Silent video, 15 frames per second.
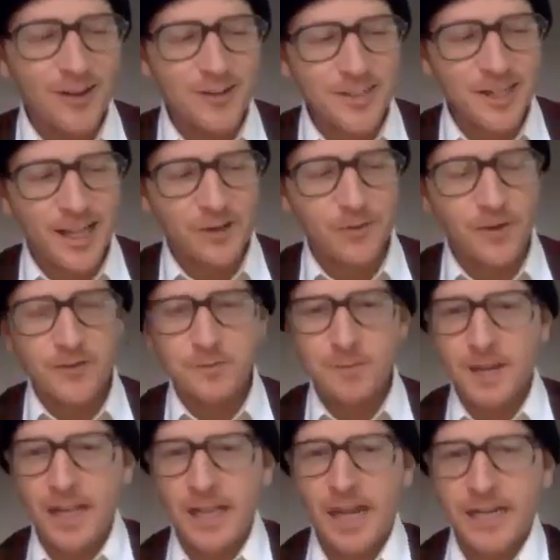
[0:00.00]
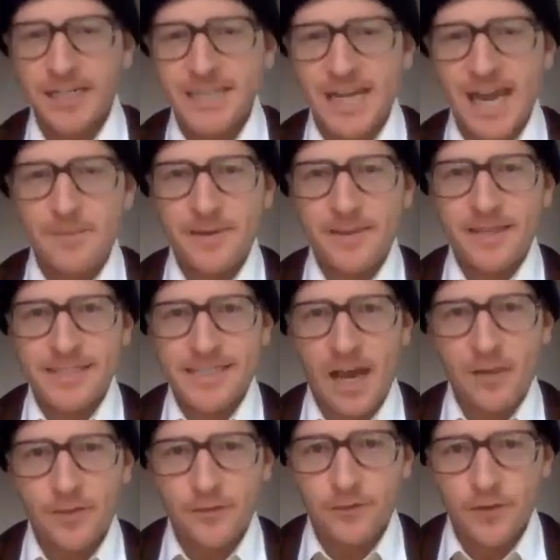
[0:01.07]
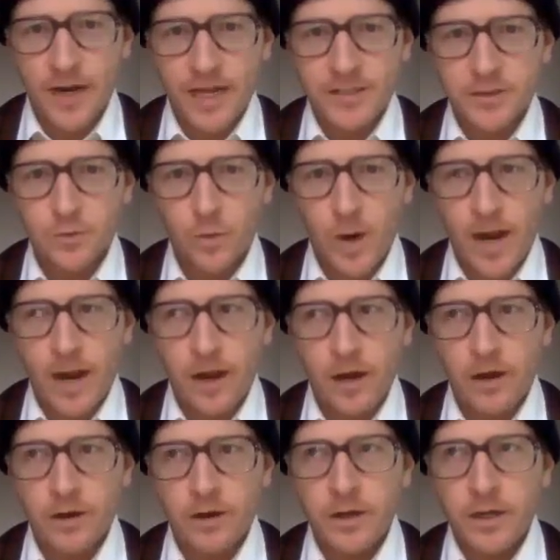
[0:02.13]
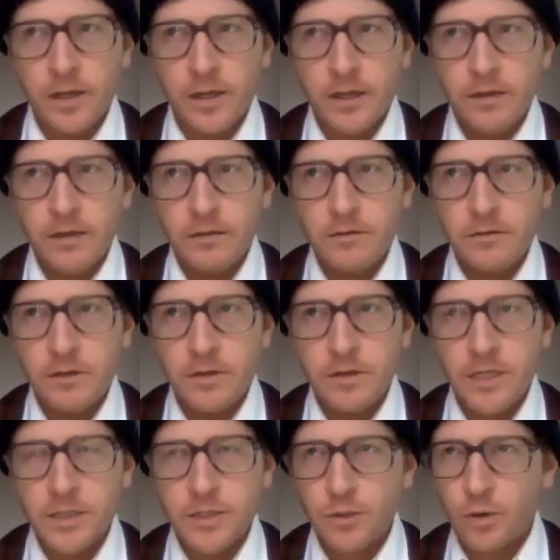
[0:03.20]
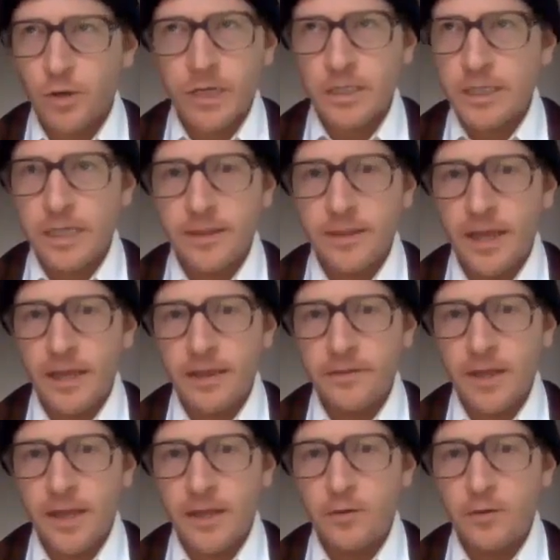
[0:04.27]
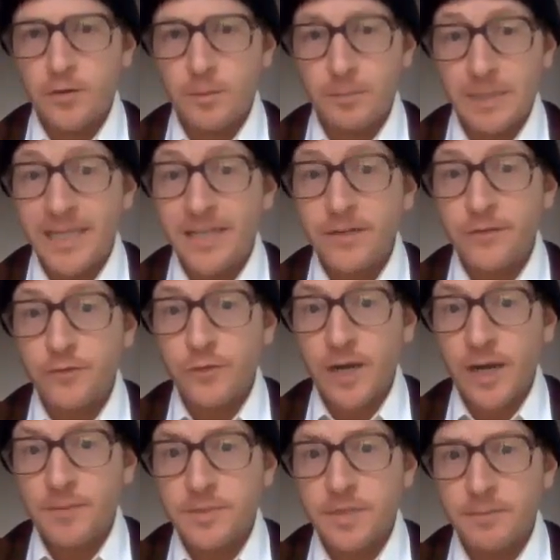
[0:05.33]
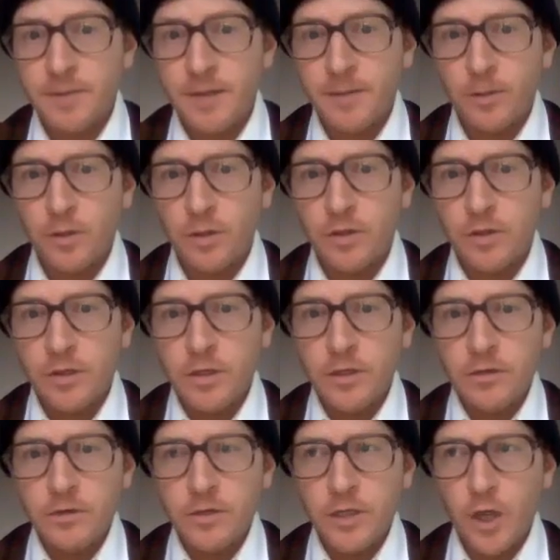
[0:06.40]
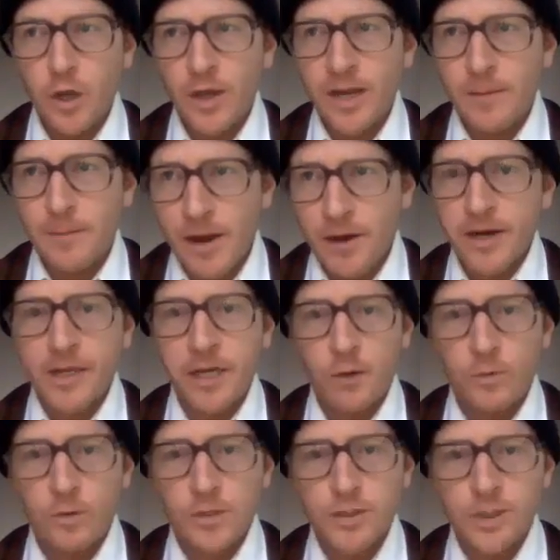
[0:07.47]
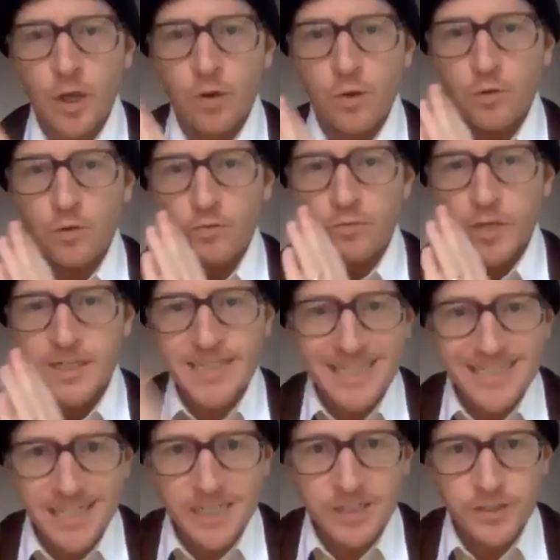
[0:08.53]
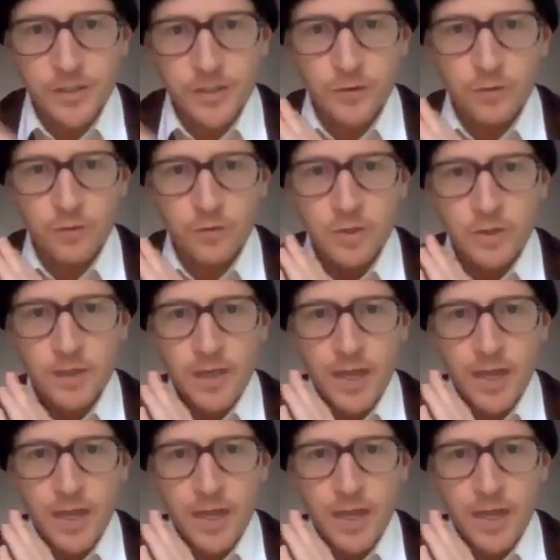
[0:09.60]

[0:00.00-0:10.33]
also, like, we've spent a lot of time in the south of France where historically they use a blend of grapes, and people, in America, we're so addicted to